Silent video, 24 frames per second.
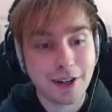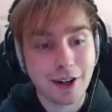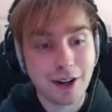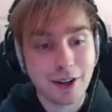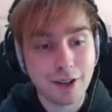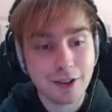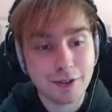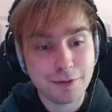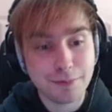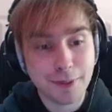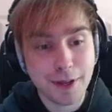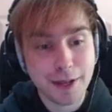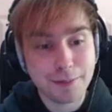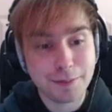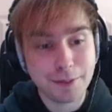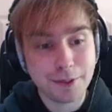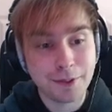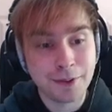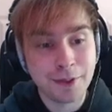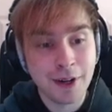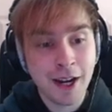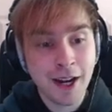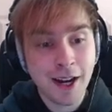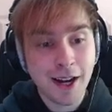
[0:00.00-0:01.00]
A lot of
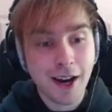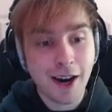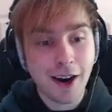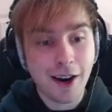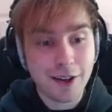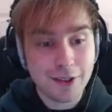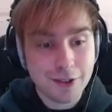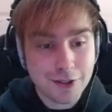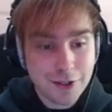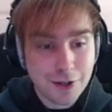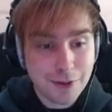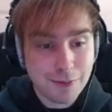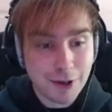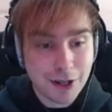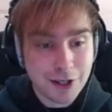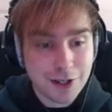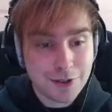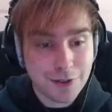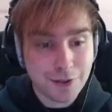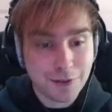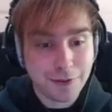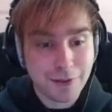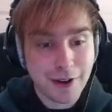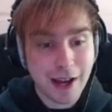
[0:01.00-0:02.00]
people aren't too
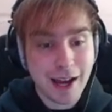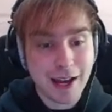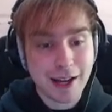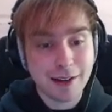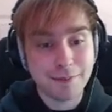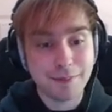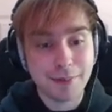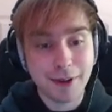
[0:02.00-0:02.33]
much of a fan,